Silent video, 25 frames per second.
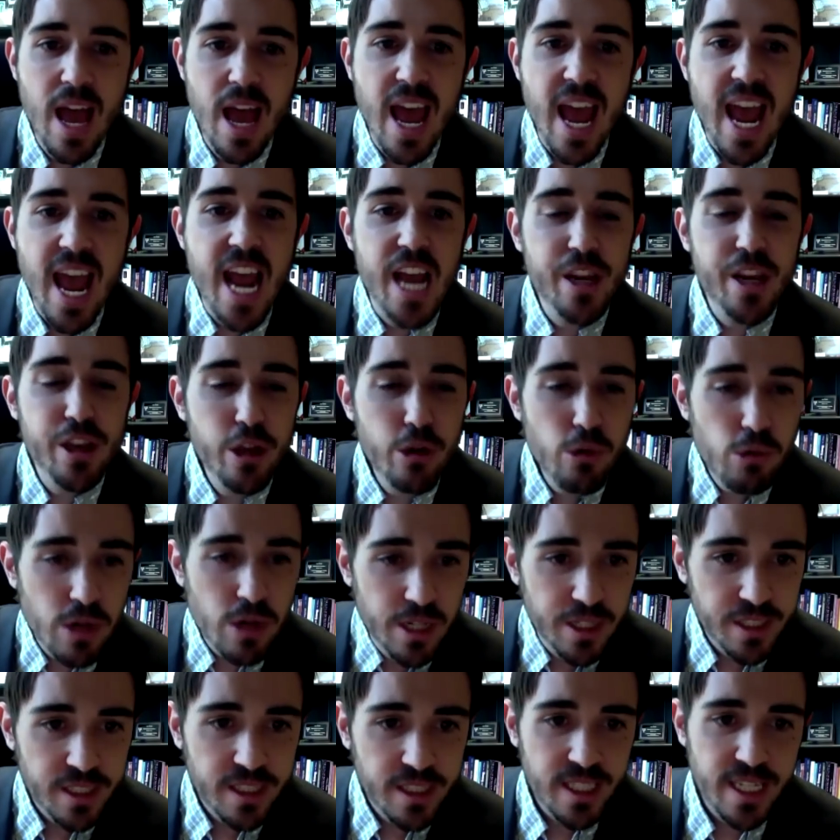and you
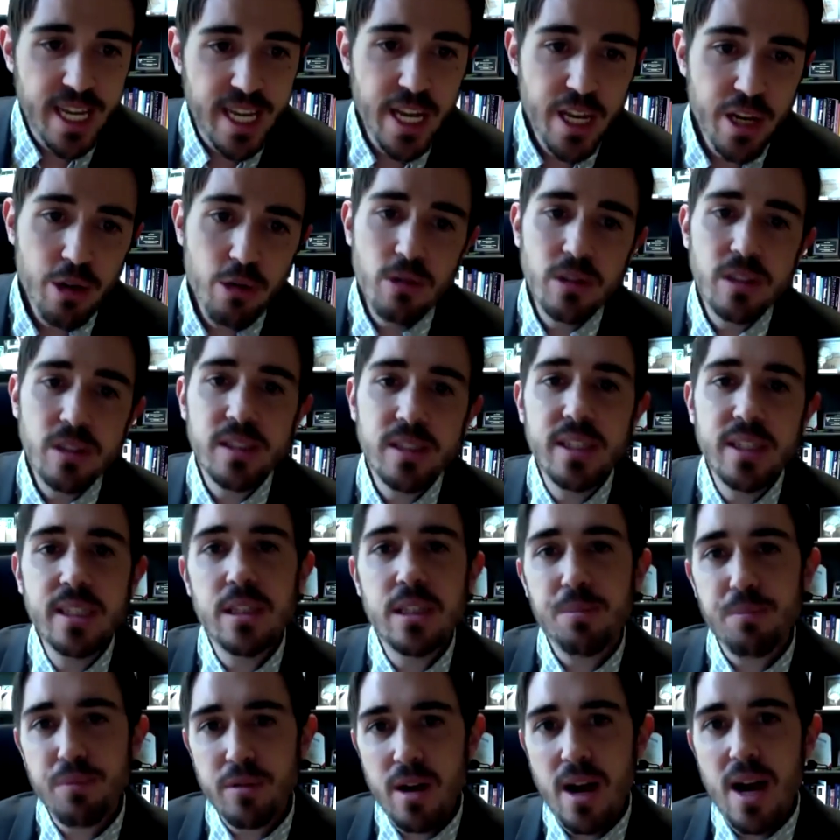continuously
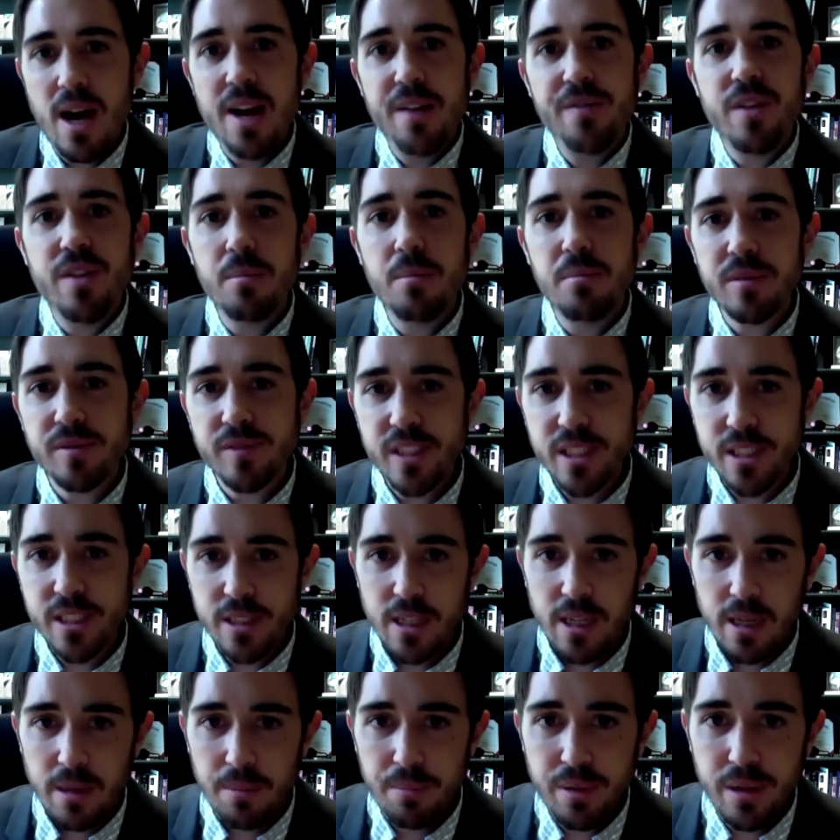deprive them of
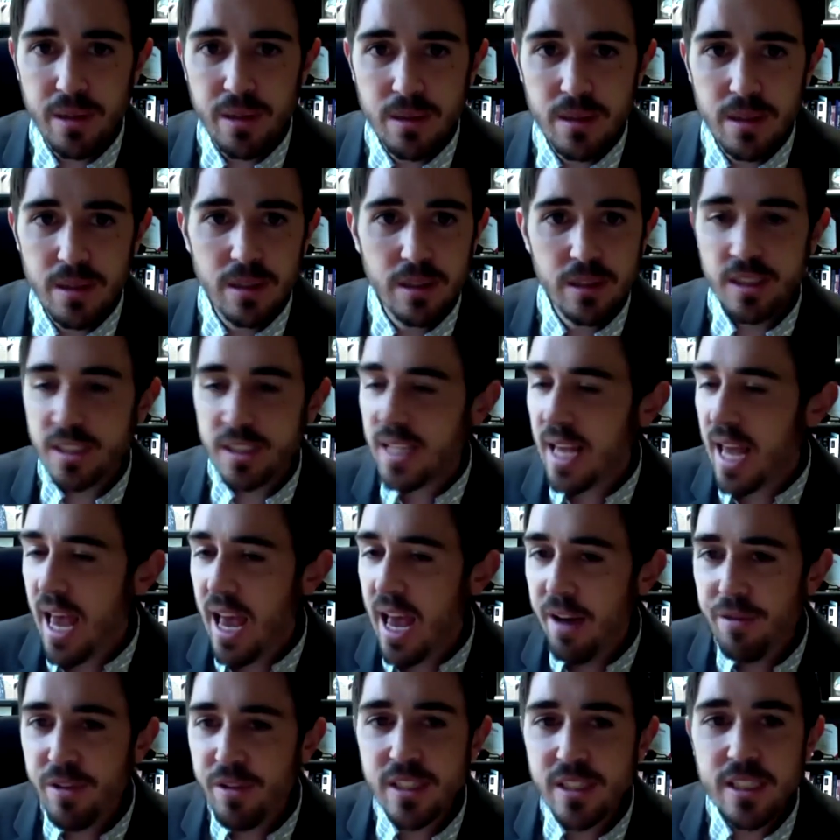sleep just
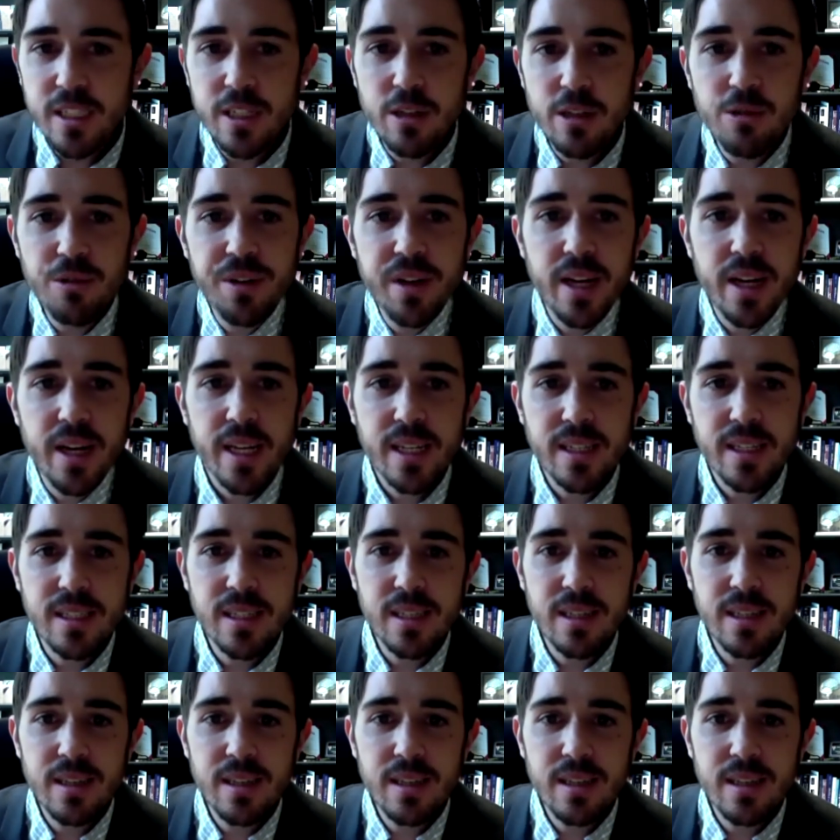every single night,